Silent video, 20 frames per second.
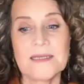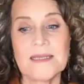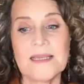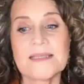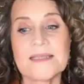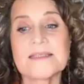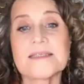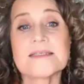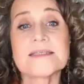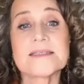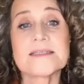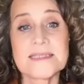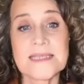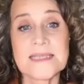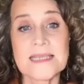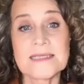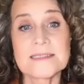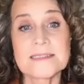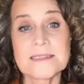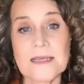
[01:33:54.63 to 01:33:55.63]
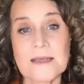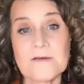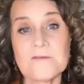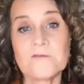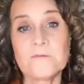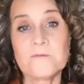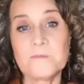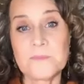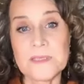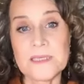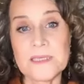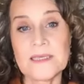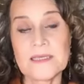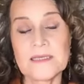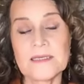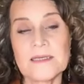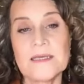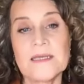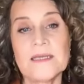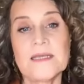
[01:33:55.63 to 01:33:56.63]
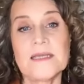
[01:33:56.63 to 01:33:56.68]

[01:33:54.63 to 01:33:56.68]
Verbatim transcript: It's a state of being.